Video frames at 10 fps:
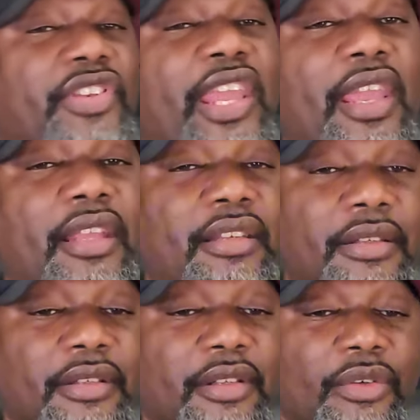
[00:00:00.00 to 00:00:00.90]
saying
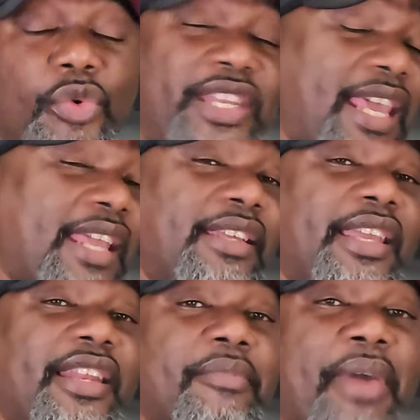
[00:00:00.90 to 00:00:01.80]
we can't
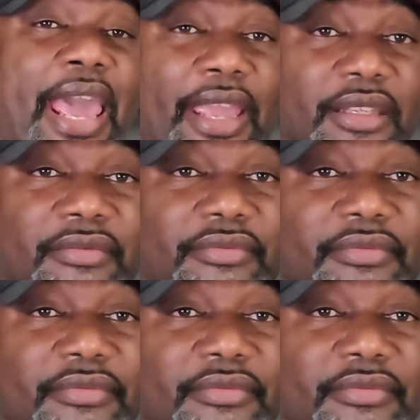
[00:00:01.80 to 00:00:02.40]
get it back.